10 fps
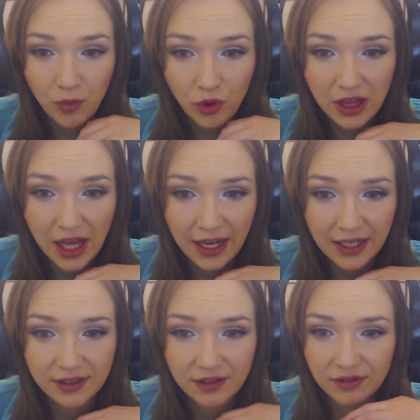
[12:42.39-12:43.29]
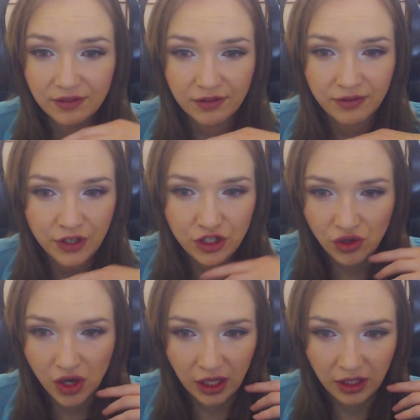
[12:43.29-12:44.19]
Moonlight
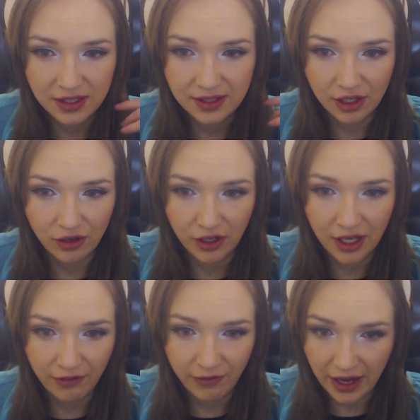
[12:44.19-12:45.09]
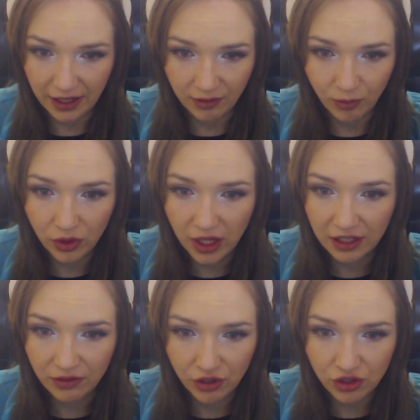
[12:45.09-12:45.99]
Visual Servant effect.
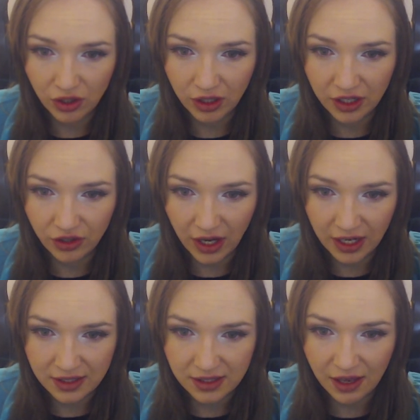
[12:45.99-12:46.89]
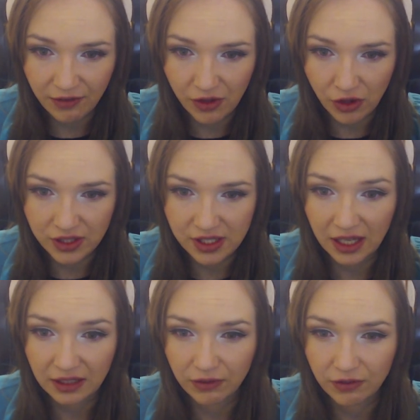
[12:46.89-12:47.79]
Moonlight Visual grants Aphelios
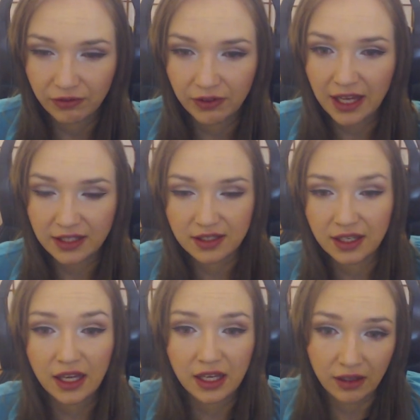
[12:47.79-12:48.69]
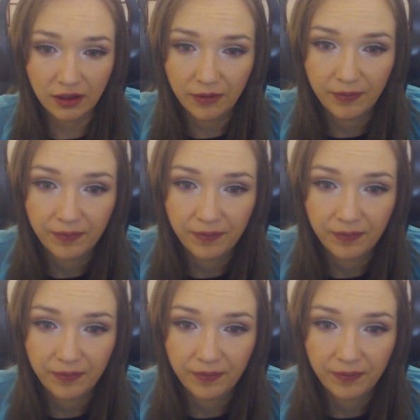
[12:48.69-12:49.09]
at flat heal.